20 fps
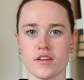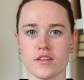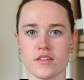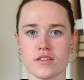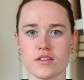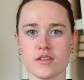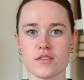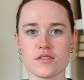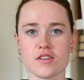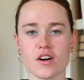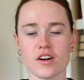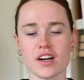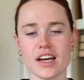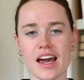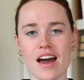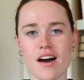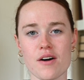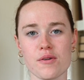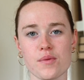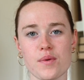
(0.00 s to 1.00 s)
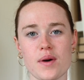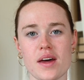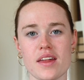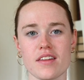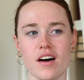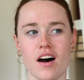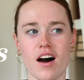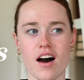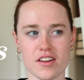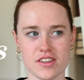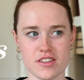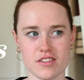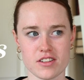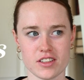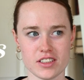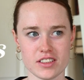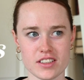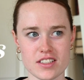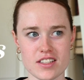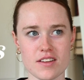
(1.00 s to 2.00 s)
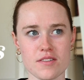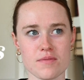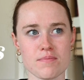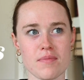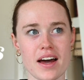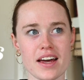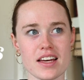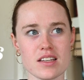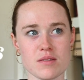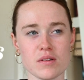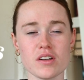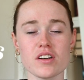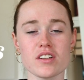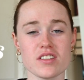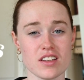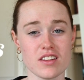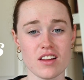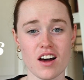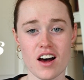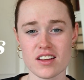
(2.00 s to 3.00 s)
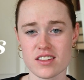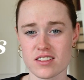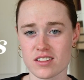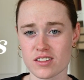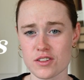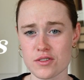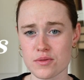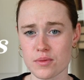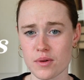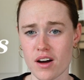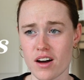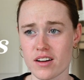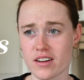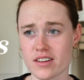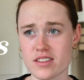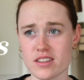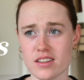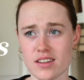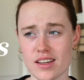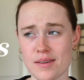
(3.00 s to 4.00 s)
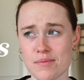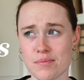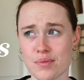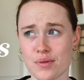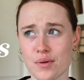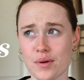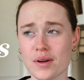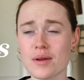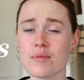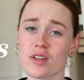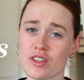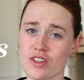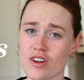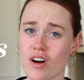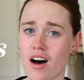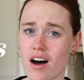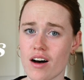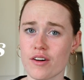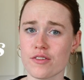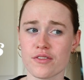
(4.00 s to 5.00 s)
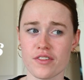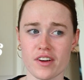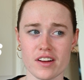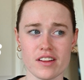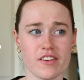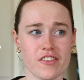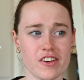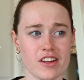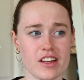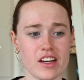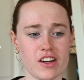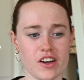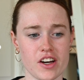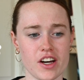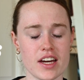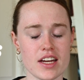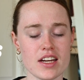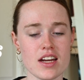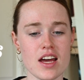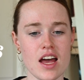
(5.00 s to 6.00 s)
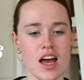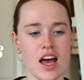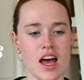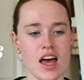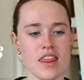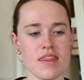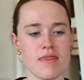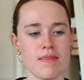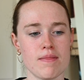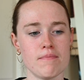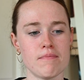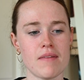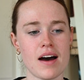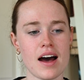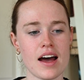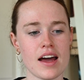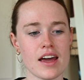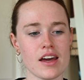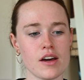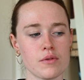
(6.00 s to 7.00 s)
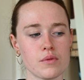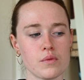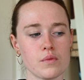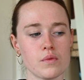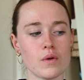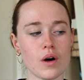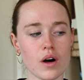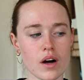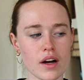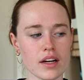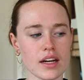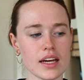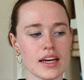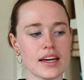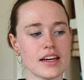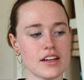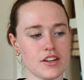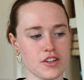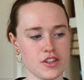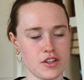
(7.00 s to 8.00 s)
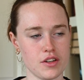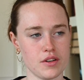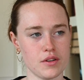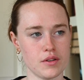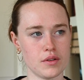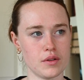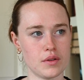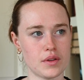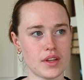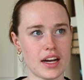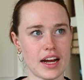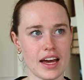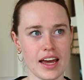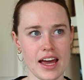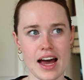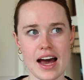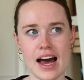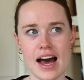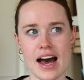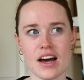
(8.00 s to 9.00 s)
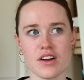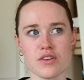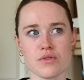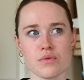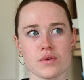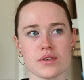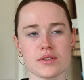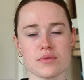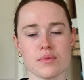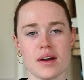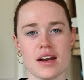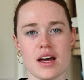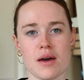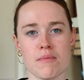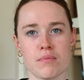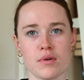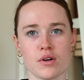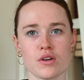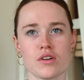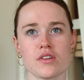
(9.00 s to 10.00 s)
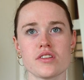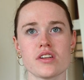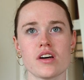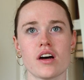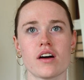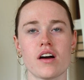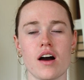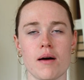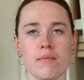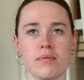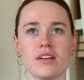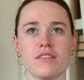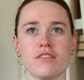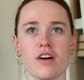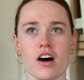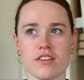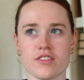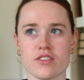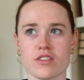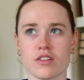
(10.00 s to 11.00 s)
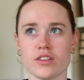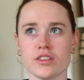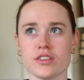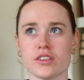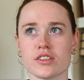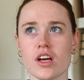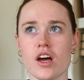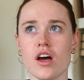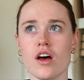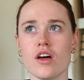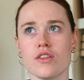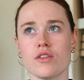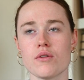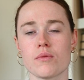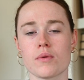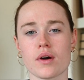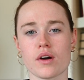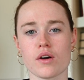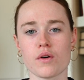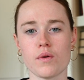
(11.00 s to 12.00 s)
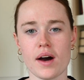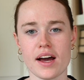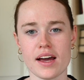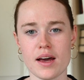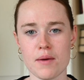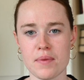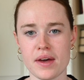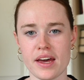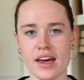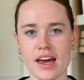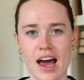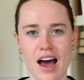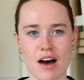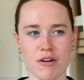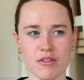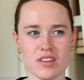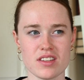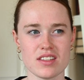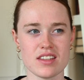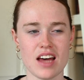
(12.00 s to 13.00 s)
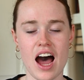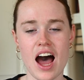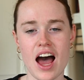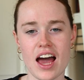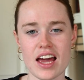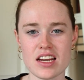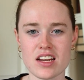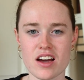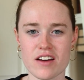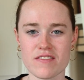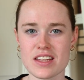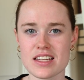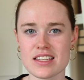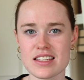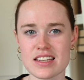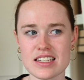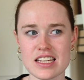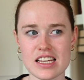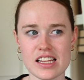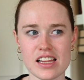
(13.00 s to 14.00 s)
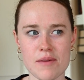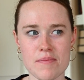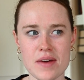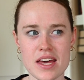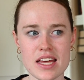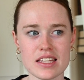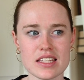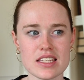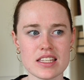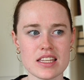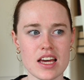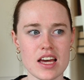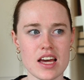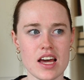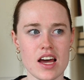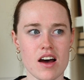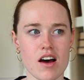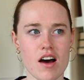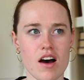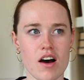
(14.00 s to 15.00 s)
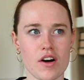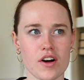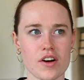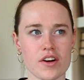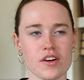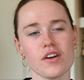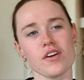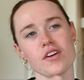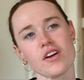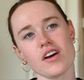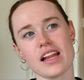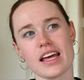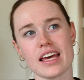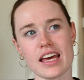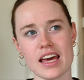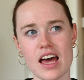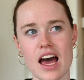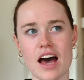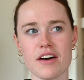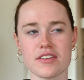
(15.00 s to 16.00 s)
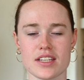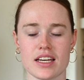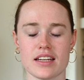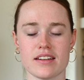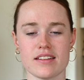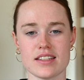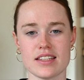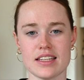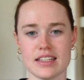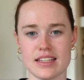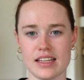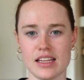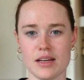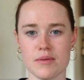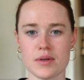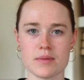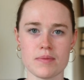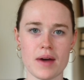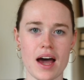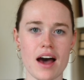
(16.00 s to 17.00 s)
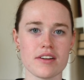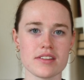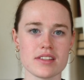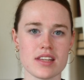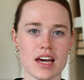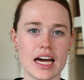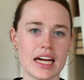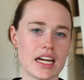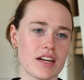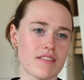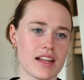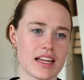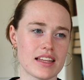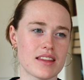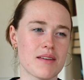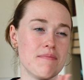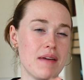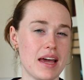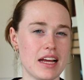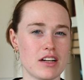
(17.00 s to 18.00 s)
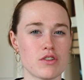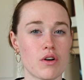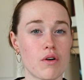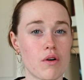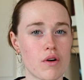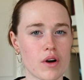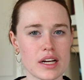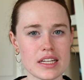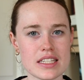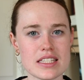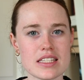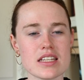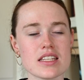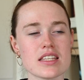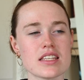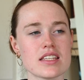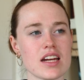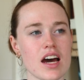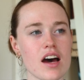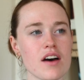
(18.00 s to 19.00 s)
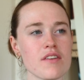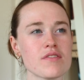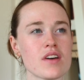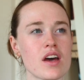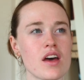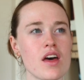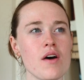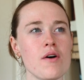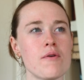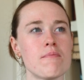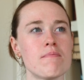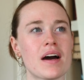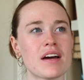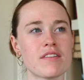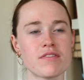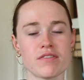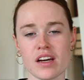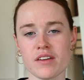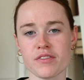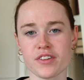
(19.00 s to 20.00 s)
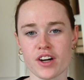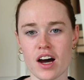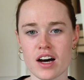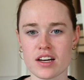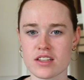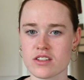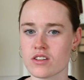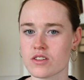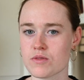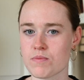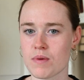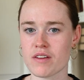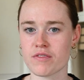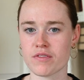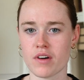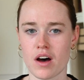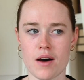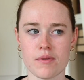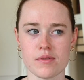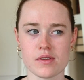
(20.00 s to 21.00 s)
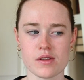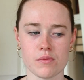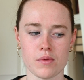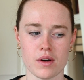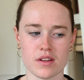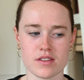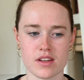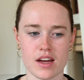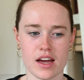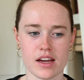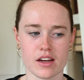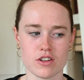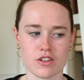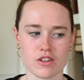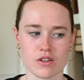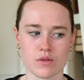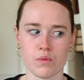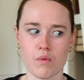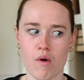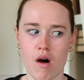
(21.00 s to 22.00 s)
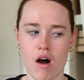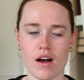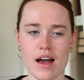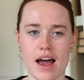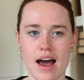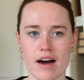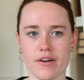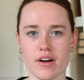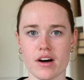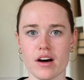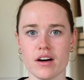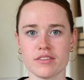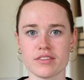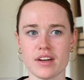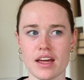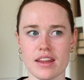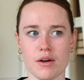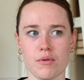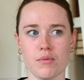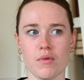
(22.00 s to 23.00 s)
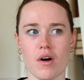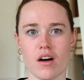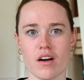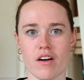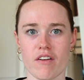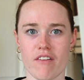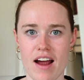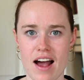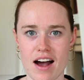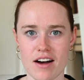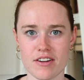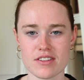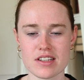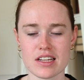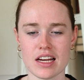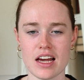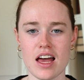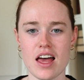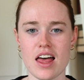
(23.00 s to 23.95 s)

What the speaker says: So starting out with hostels, my experience in the hostels were honestly pretty much all really, really good. My one issue that I had was when I booked a couple of hostels that were quite a bit outside of the city limits, or not like outside of the city limits, but outside of like the main tourist stuff. My favorite hostels by far were the ones that I could just walk out of and then walk around.